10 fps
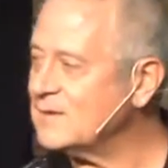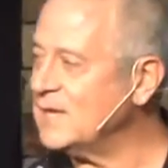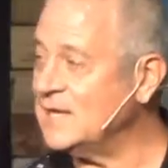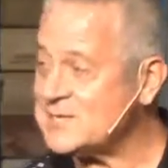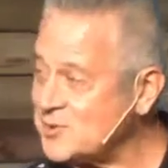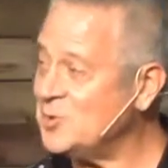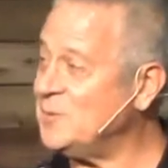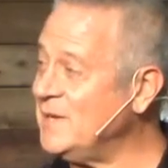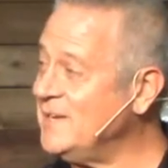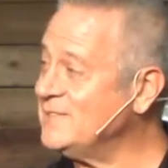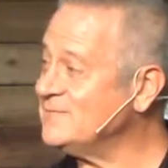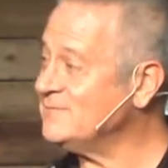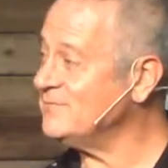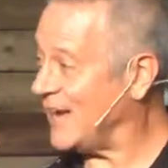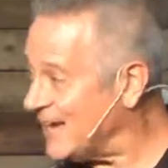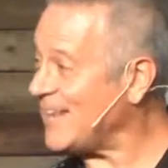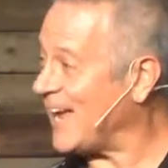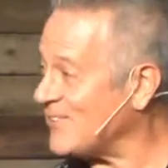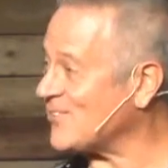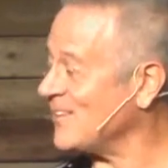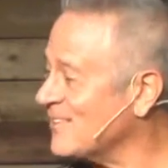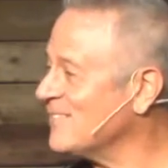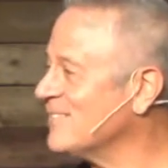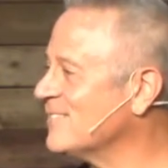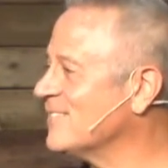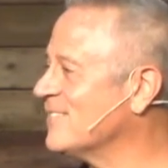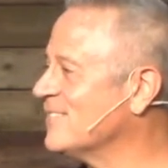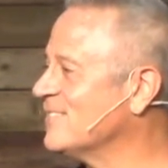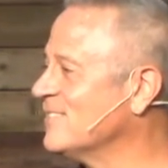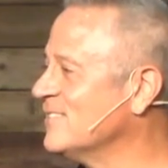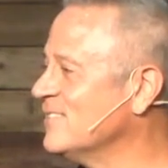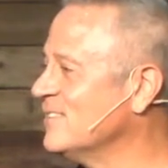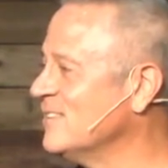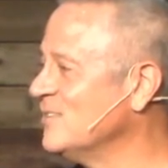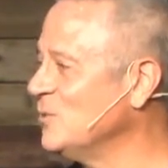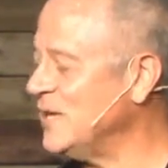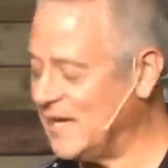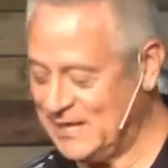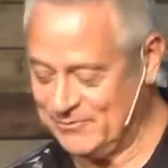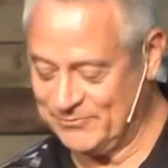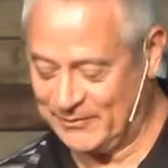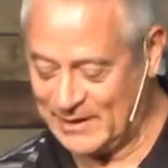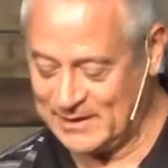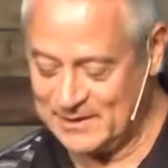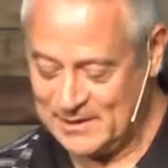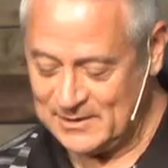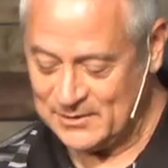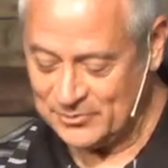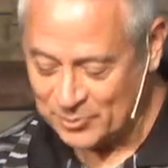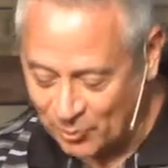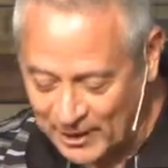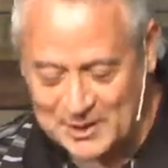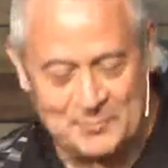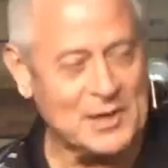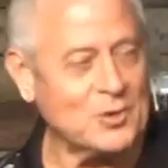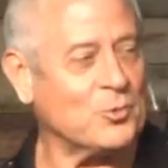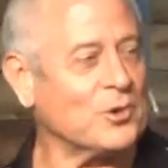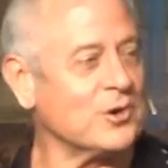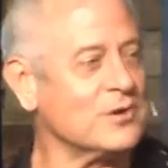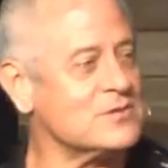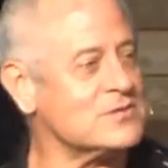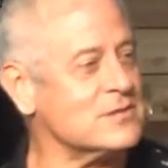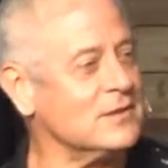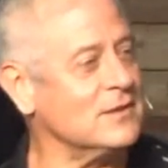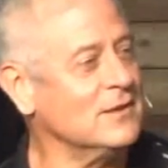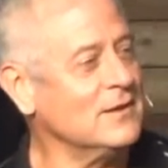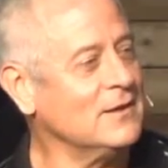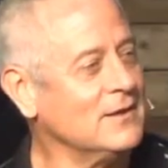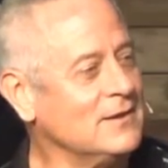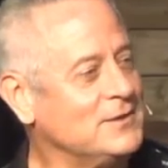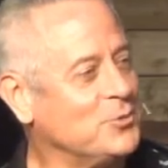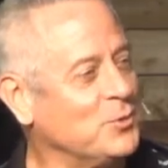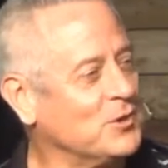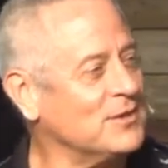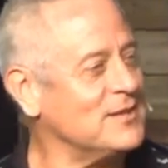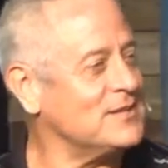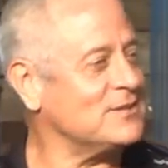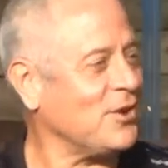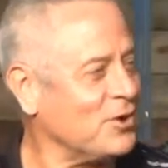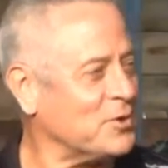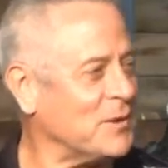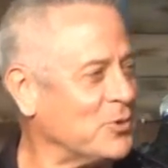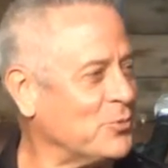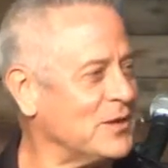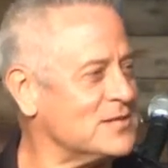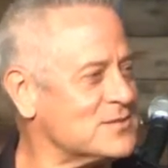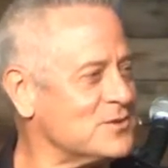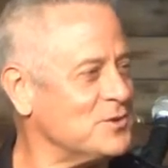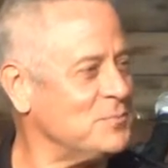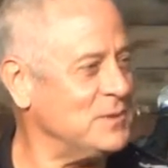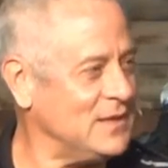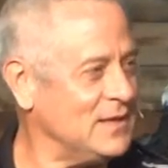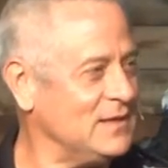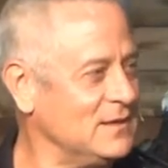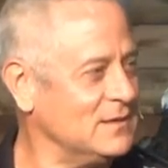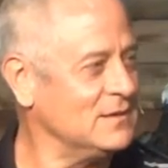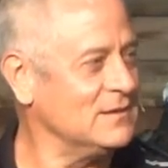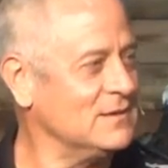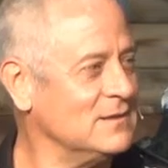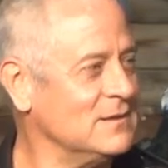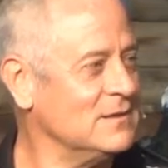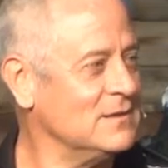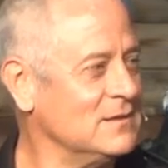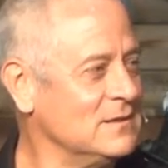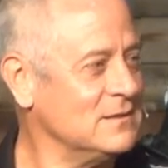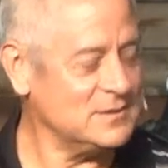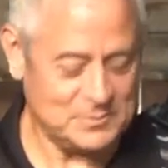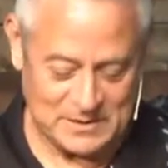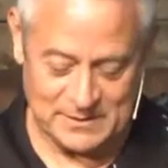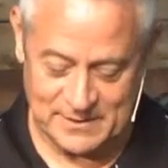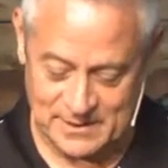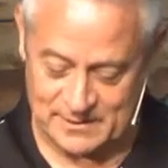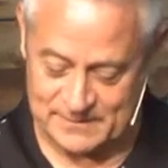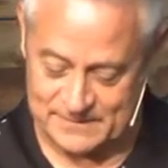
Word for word: And it's going to be fantastic. We can't even find the right amount of words in the, to really talk about what it's going to be to be there.